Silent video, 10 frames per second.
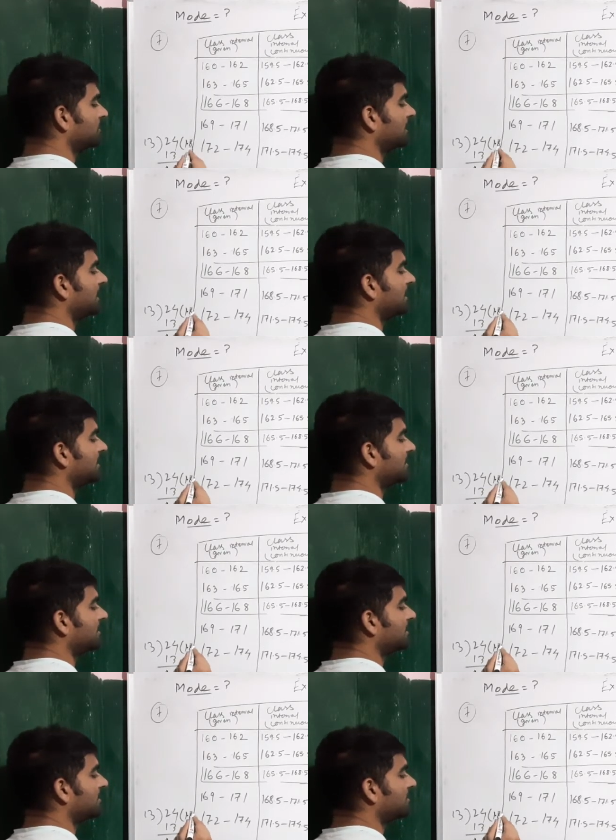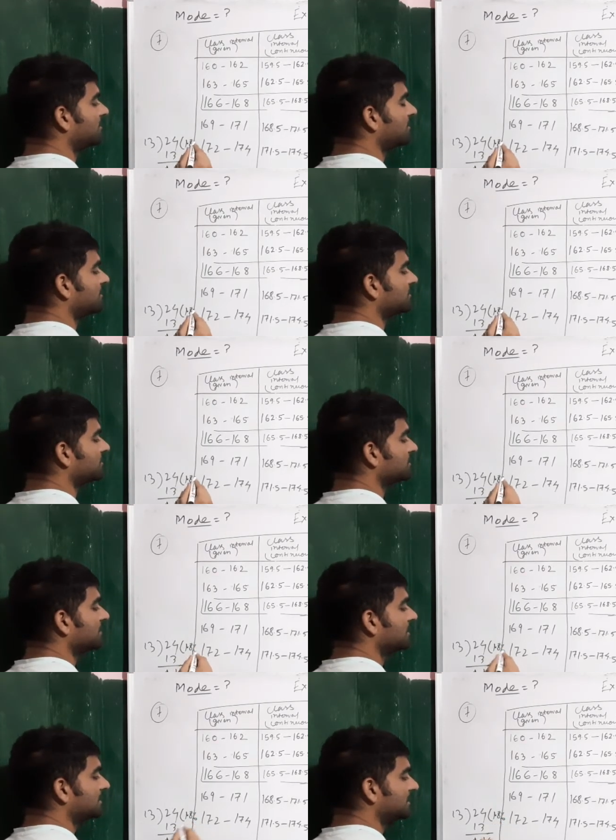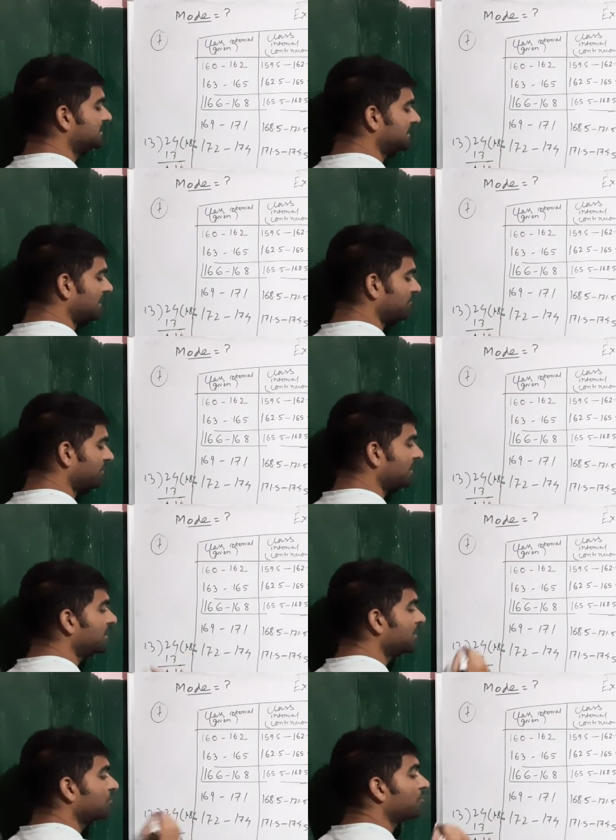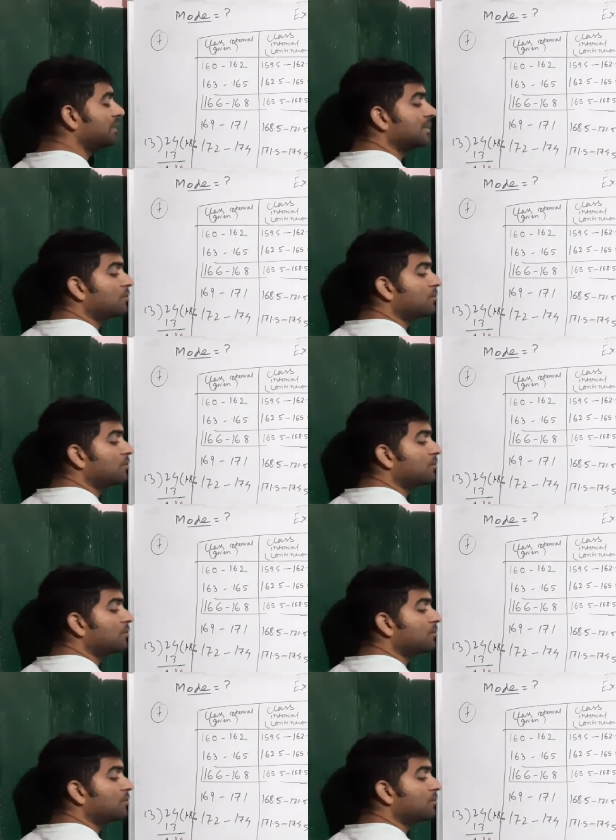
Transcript: 8, 6 times. Okay, so we take